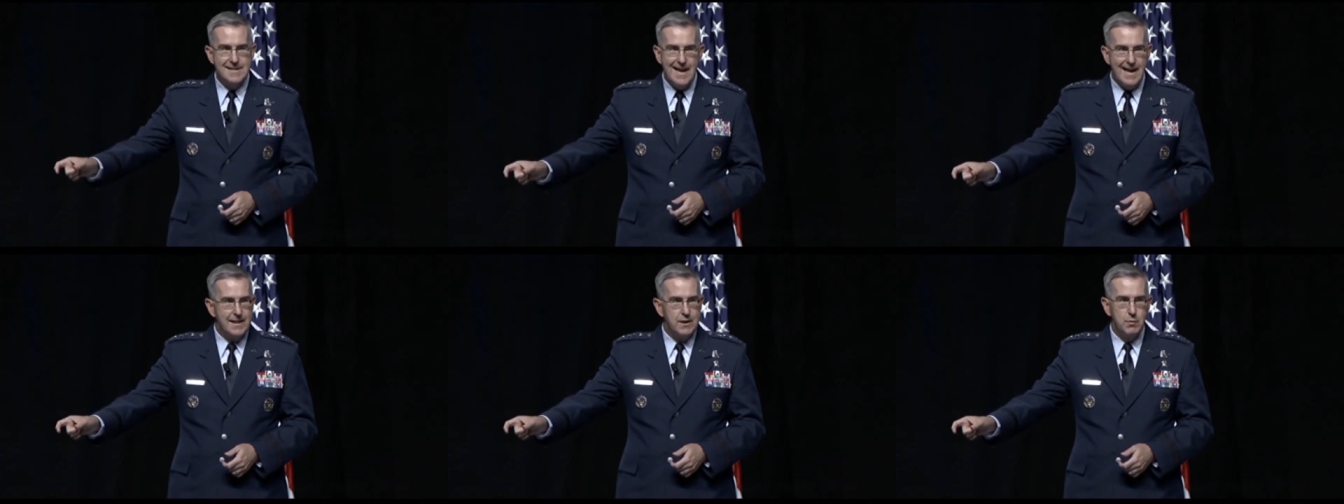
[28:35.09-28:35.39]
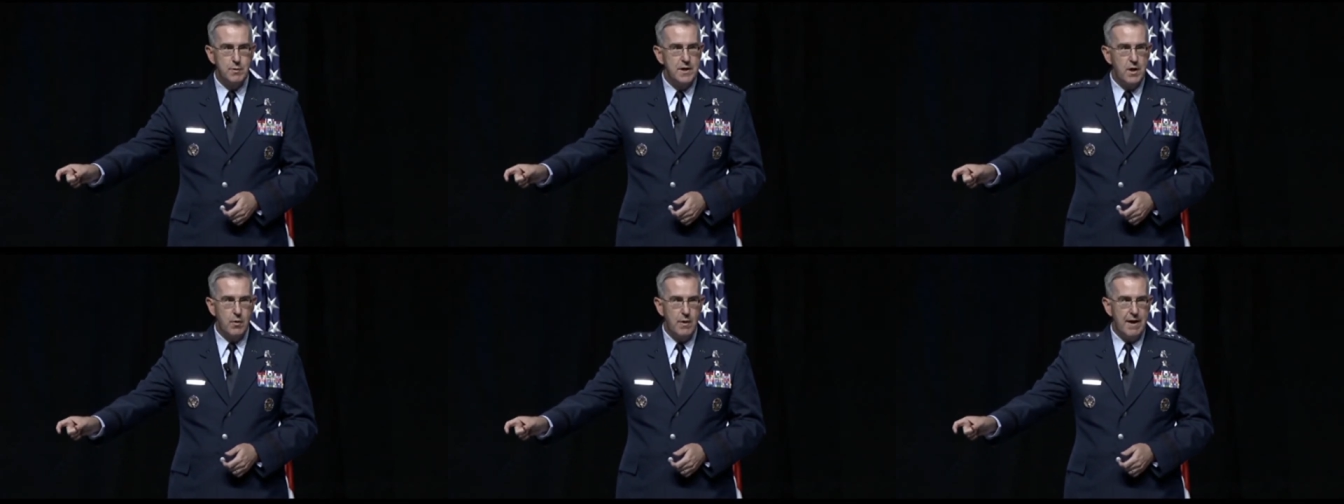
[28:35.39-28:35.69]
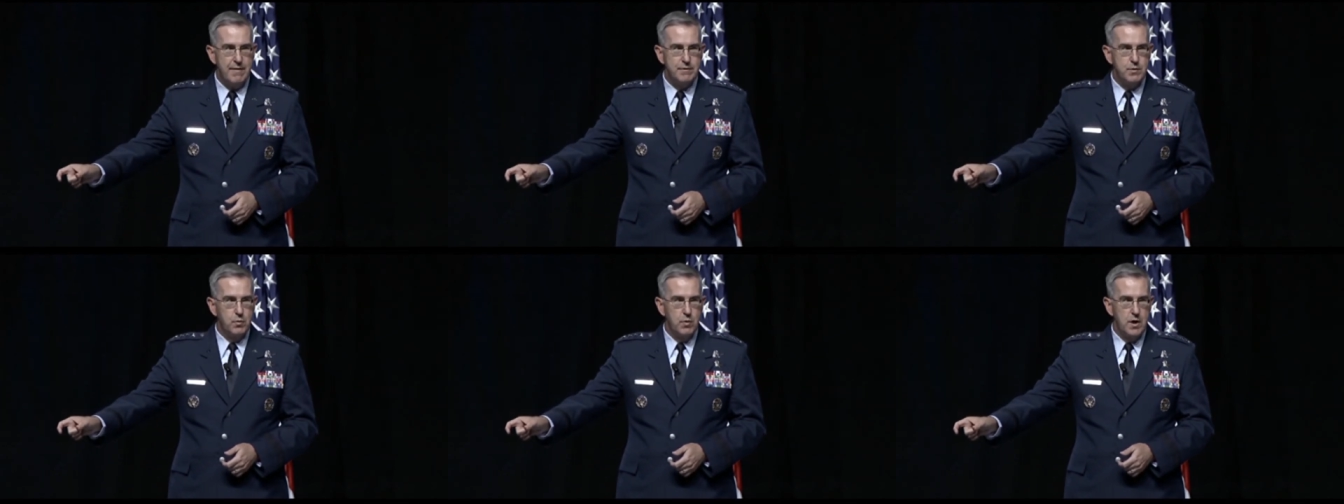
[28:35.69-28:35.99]
It's not that
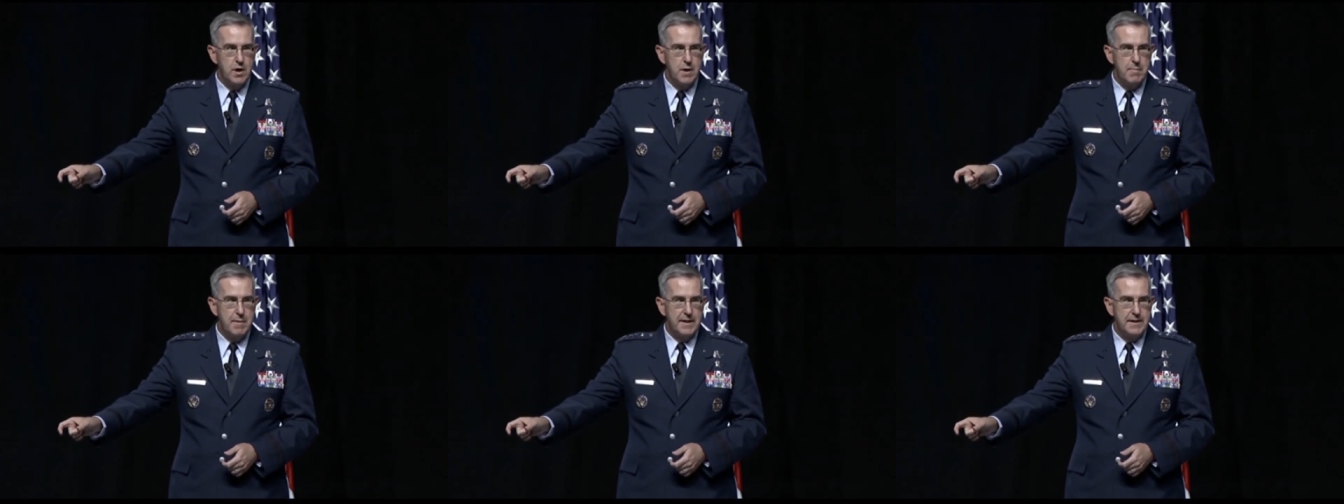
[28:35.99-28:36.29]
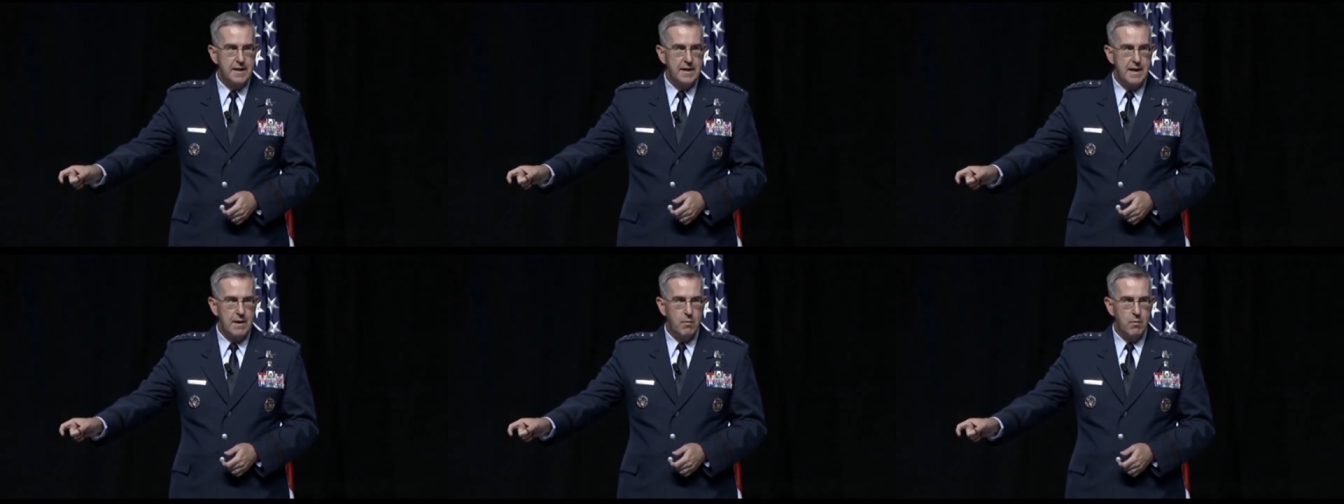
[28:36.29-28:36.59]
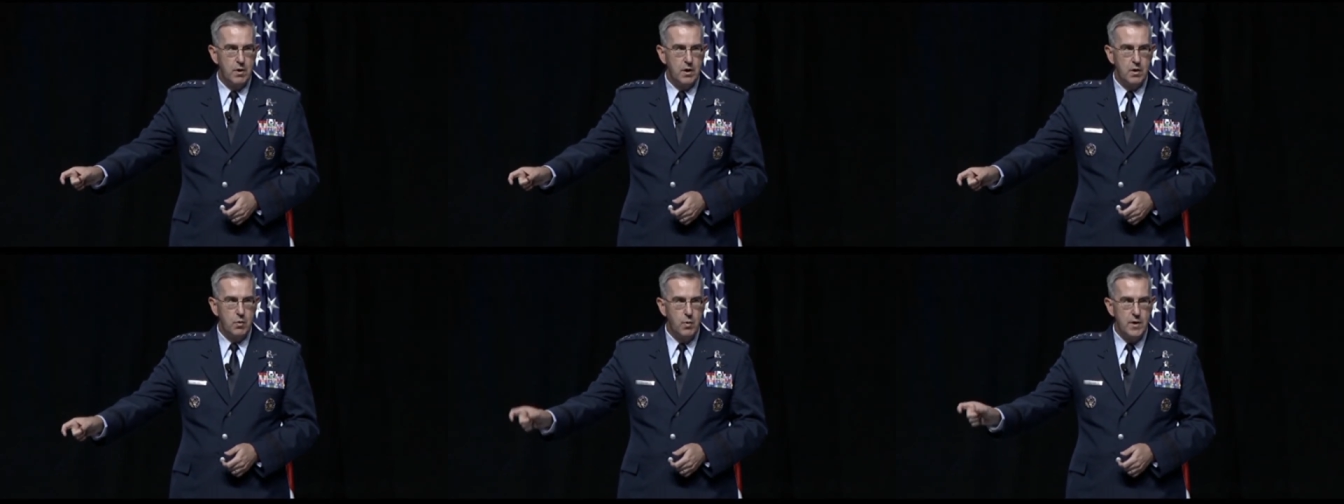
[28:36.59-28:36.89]
we don't have to worry about
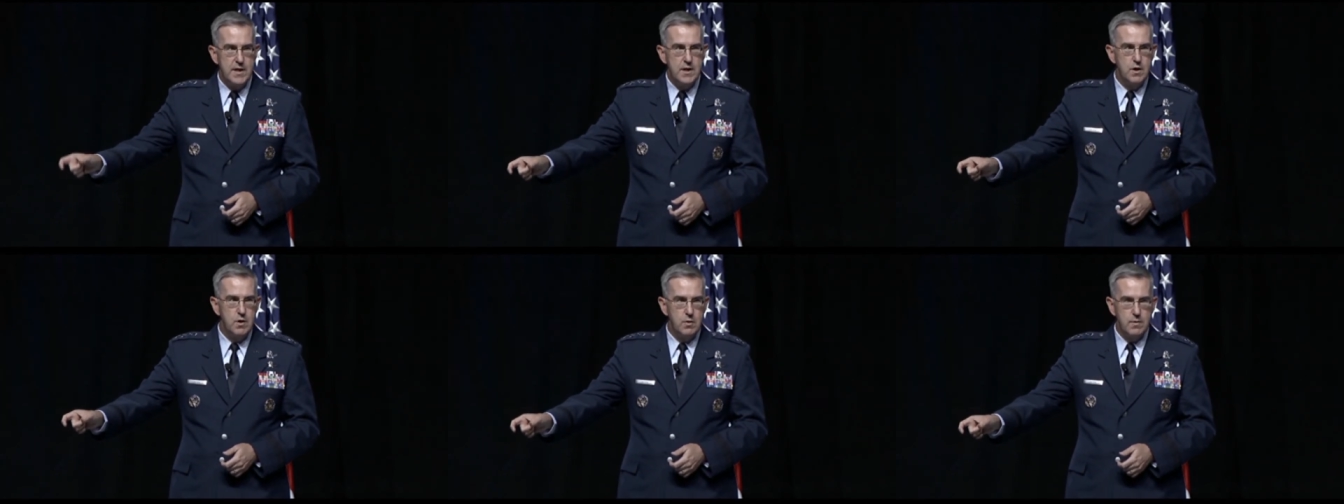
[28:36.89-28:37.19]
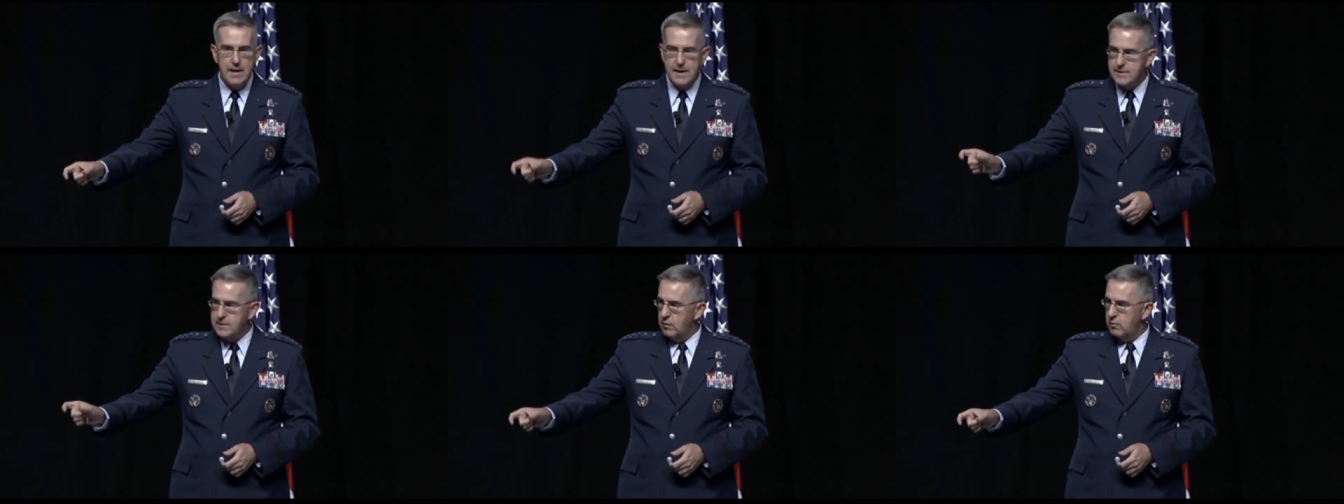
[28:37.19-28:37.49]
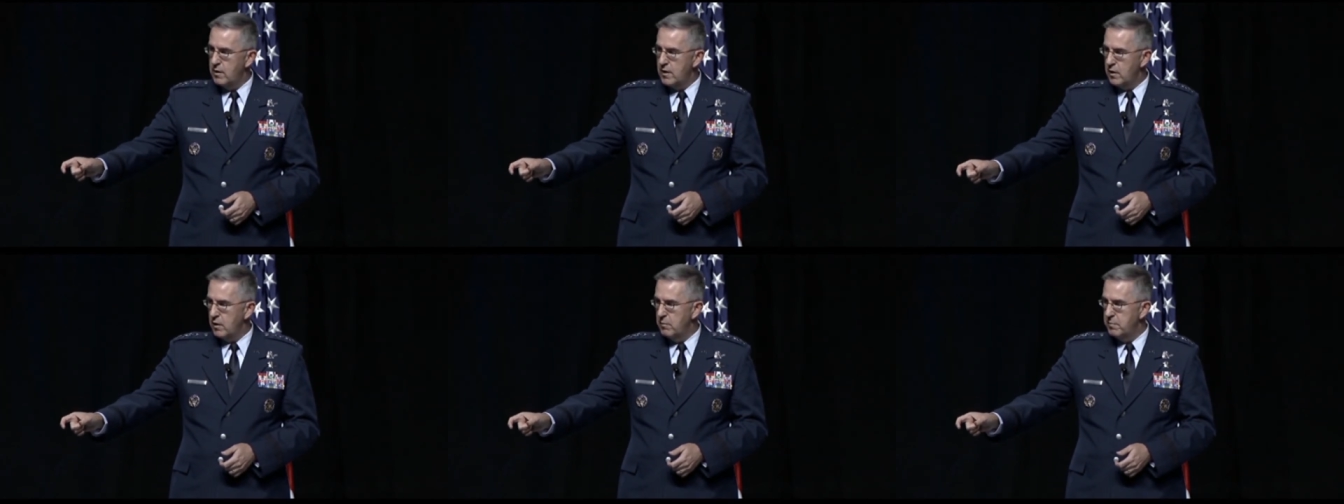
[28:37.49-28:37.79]
the network. We do.
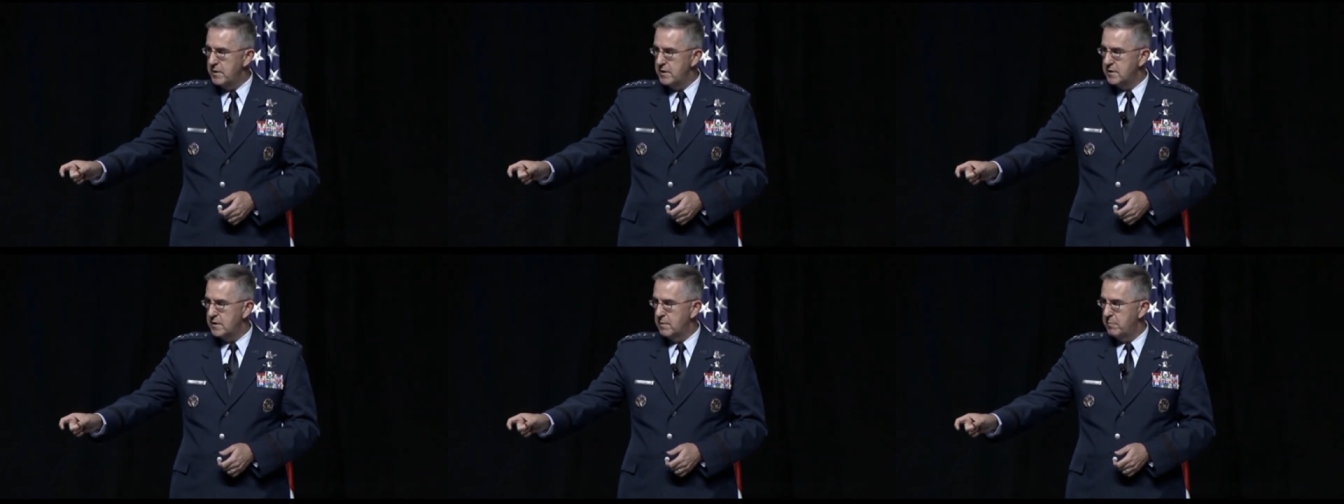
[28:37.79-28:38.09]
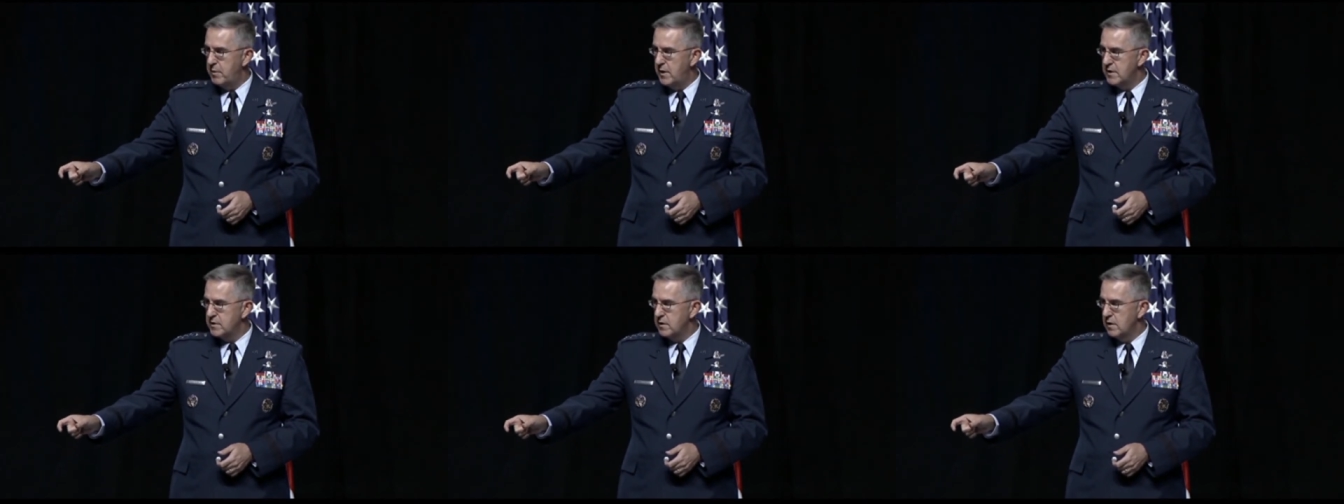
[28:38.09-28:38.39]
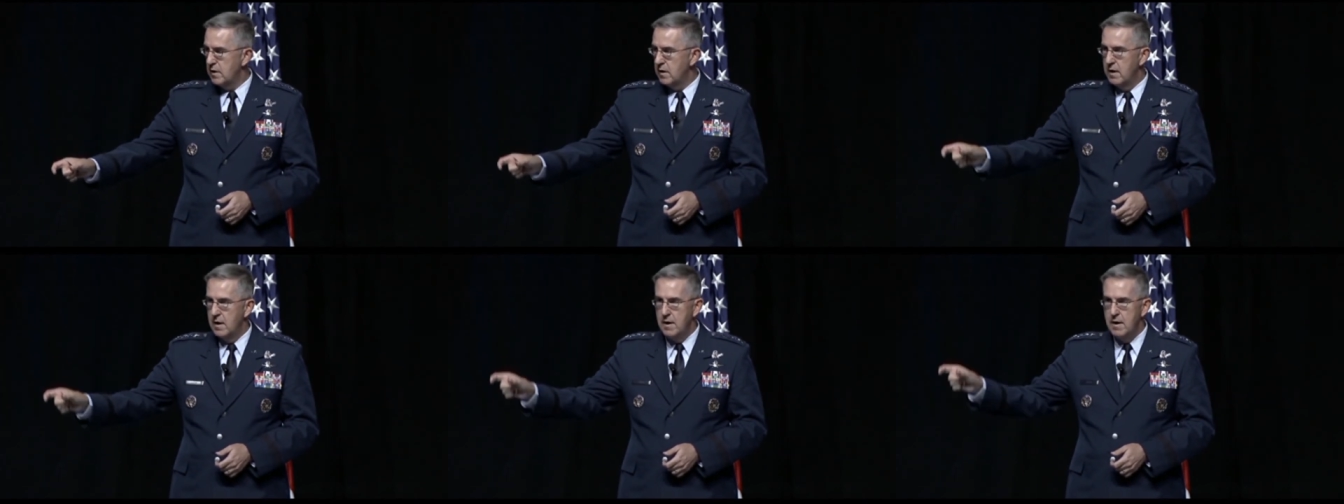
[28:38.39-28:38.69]
That's a critical piece of the
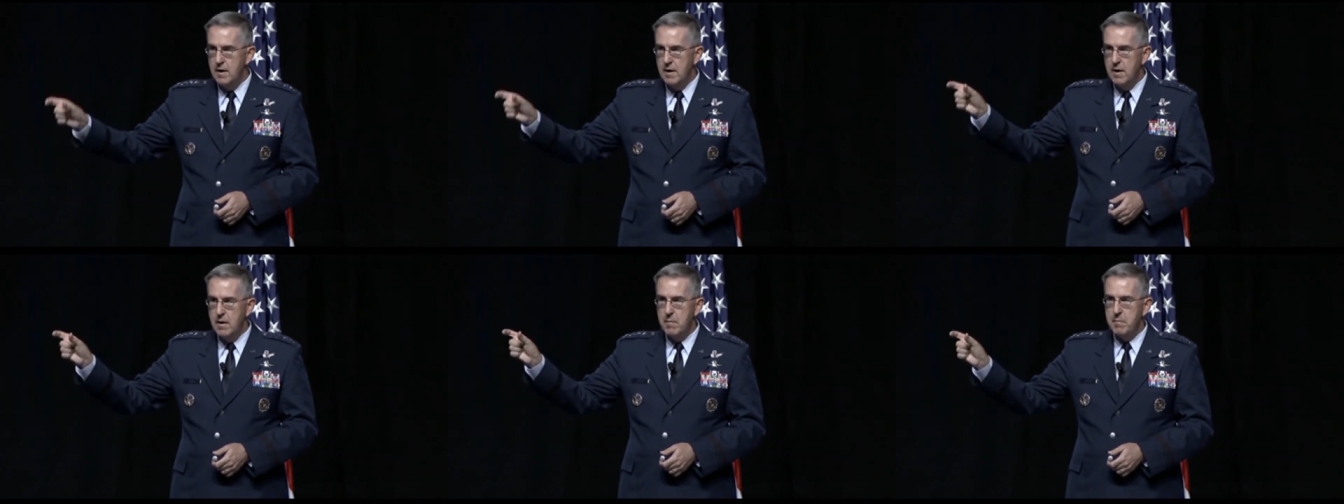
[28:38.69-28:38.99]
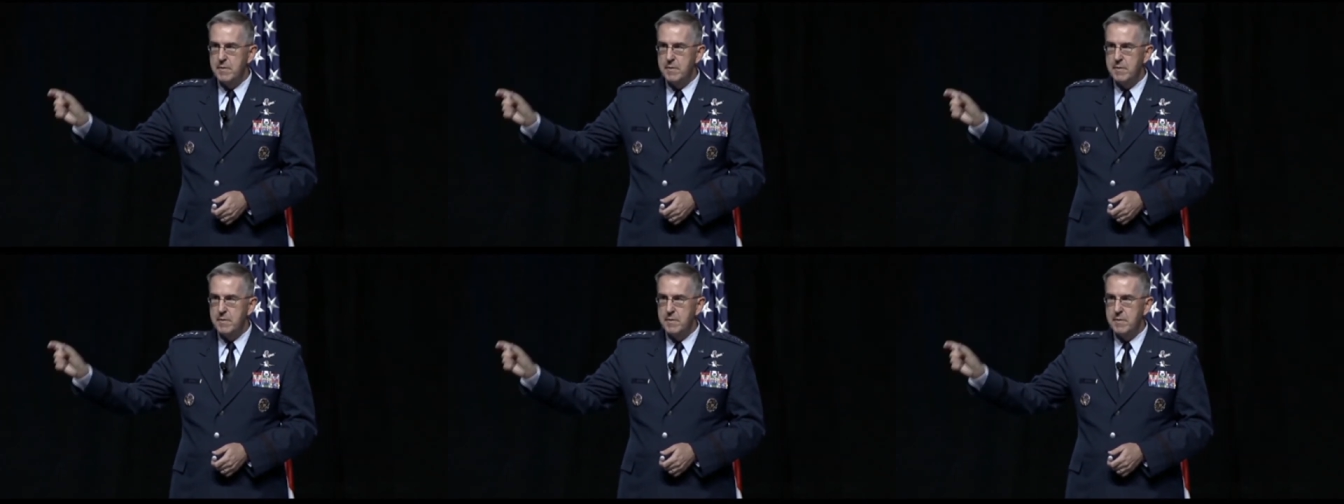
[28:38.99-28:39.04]
puzzle.